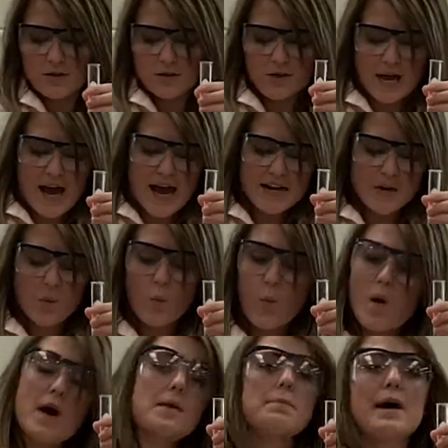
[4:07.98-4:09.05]
you're adding
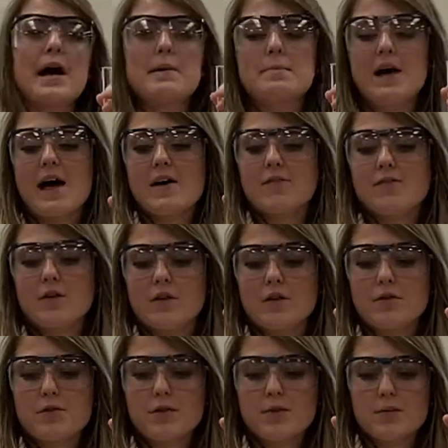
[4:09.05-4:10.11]
1 pipette full
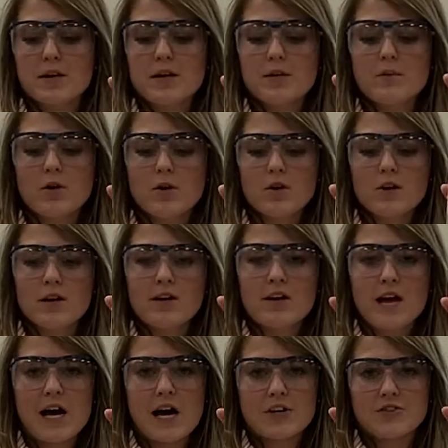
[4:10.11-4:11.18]
of 3 molar
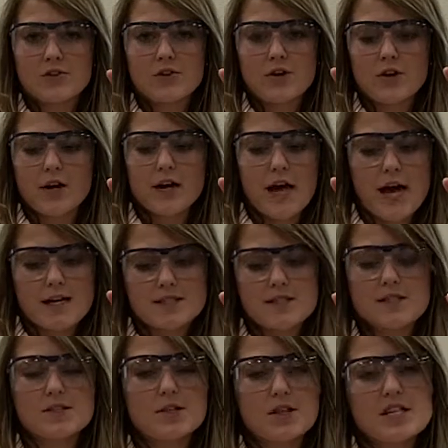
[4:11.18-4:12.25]
hydrochloric
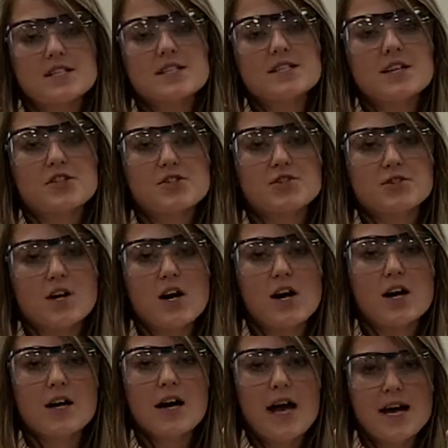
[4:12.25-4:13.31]
acid. So this is a
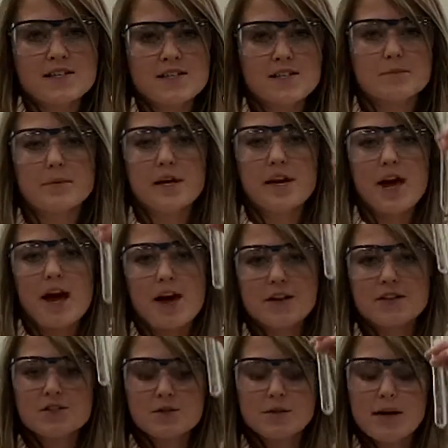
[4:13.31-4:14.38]
strong acid being
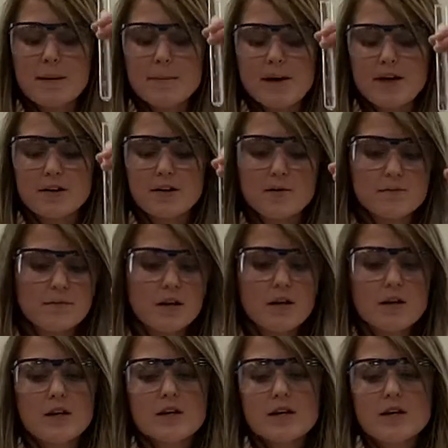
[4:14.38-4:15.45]
added to a metal.
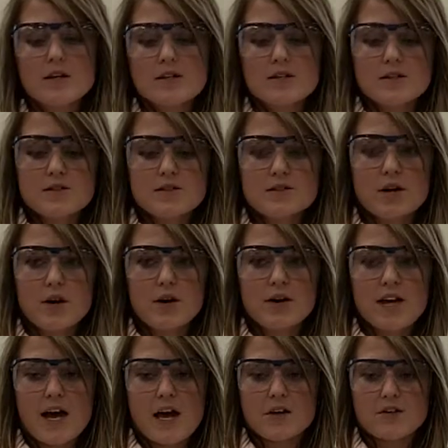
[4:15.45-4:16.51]
So
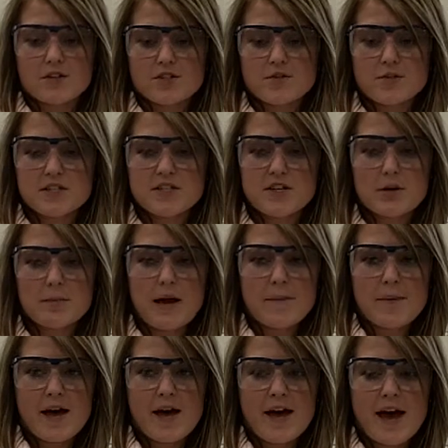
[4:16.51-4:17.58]
again, you're squeezing your
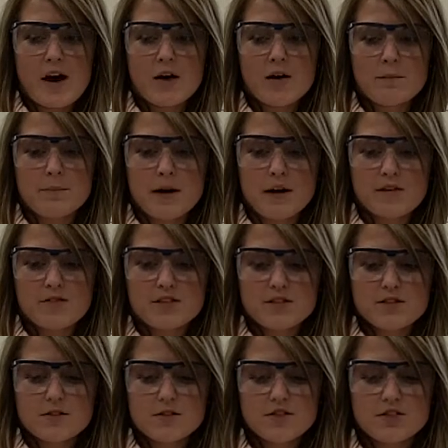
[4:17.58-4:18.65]
pipette out above the
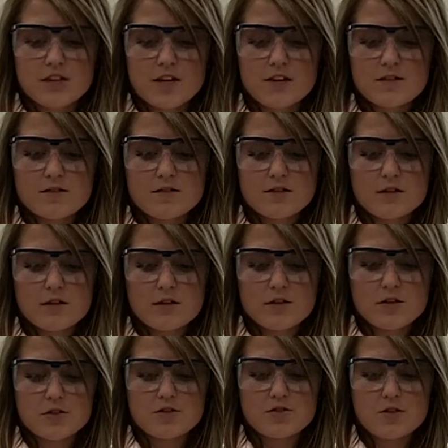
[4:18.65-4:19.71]
solution.
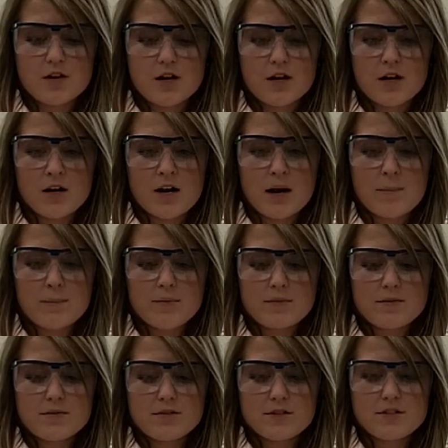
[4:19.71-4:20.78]
You draw up
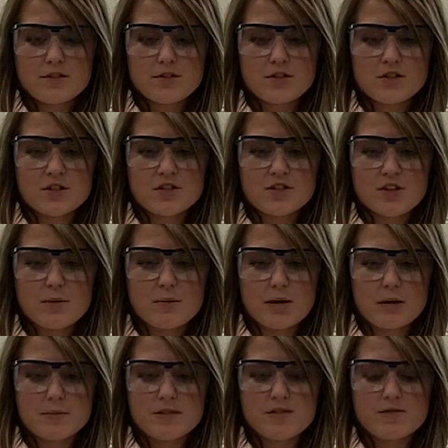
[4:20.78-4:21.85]
the solution until the
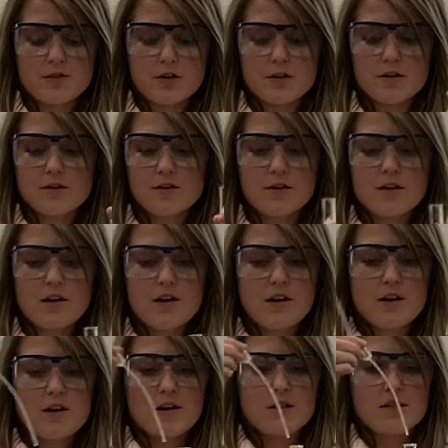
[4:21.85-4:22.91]
bulb is full.
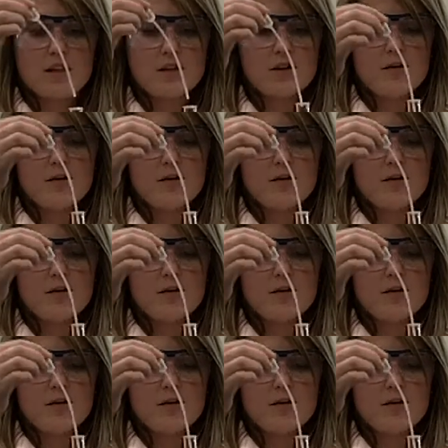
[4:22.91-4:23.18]
Then